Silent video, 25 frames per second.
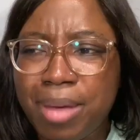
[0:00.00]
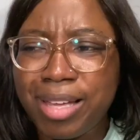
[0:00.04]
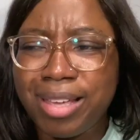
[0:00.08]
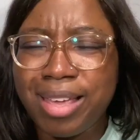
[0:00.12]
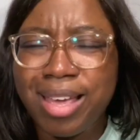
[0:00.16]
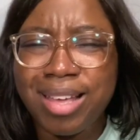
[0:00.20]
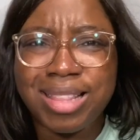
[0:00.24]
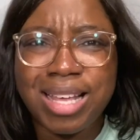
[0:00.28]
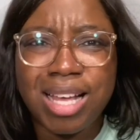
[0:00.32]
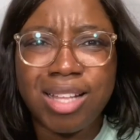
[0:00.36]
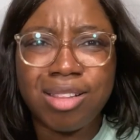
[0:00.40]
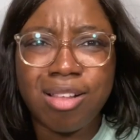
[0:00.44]

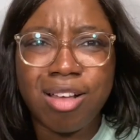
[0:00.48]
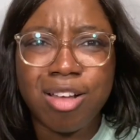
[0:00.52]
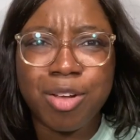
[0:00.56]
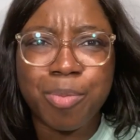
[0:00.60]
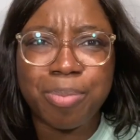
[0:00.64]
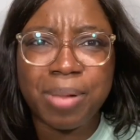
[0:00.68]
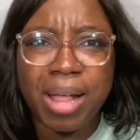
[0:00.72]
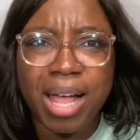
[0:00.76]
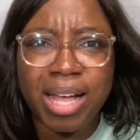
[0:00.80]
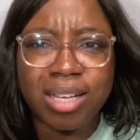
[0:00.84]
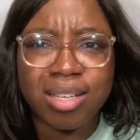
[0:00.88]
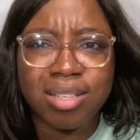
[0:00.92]
Again, that long
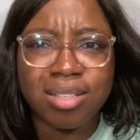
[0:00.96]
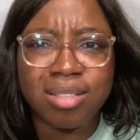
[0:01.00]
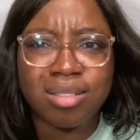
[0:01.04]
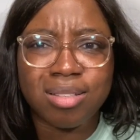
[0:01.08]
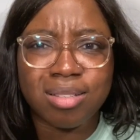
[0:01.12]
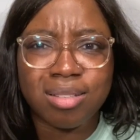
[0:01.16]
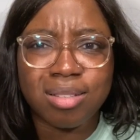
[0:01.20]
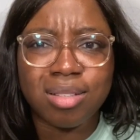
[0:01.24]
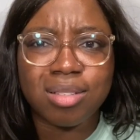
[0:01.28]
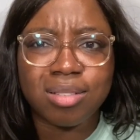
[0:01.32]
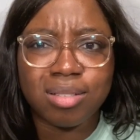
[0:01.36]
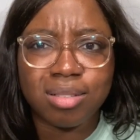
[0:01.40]
black
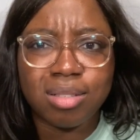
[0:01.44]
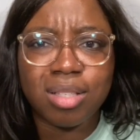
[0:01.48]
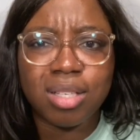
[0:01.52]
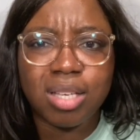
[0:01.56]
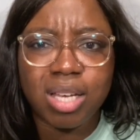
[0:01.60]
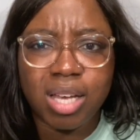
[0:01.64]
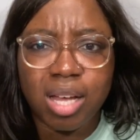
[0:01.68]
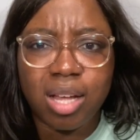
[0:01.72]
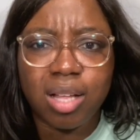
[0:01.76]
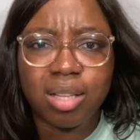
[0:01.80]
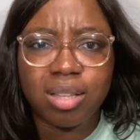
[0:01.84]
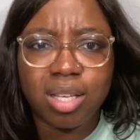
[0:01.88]
is,
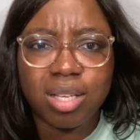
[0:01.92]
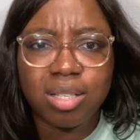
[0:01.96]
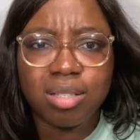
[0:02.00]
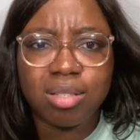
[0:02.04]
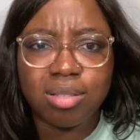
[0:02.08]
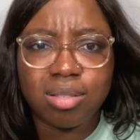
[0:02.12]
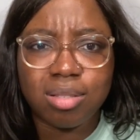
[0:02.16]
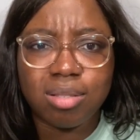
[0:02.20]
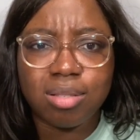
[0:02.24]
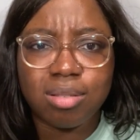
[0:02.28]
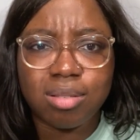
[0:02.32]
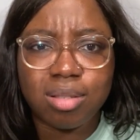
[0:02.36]
yeah,
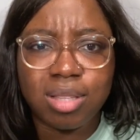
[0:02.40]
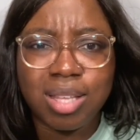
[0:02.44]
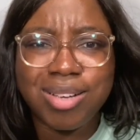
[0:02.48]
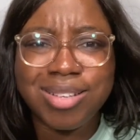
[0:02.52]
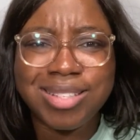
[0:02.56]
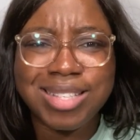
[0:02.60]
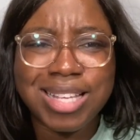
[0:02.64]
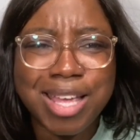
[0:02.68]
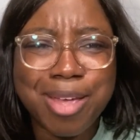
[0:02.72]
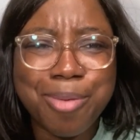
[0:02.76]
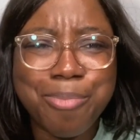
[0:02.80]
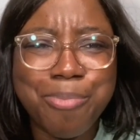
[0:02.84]
there's
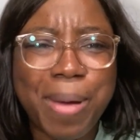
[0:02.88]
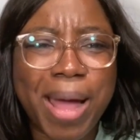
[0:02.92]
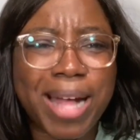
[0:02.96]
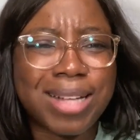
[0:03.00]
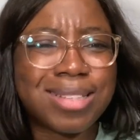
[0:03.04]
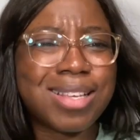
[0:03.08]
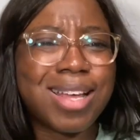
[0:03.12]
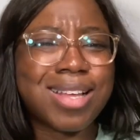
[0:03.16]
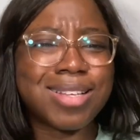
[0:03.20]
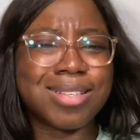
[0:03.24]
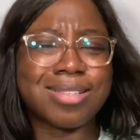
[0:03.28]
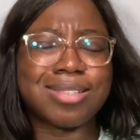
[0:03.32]

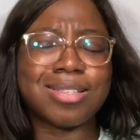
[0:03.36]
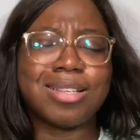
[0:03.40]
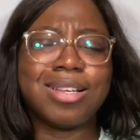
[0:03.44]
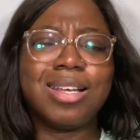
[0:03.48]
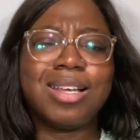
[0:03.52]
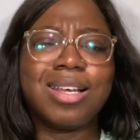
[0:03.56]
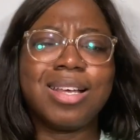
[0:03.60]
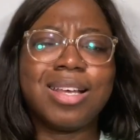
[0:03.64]
impact, guys.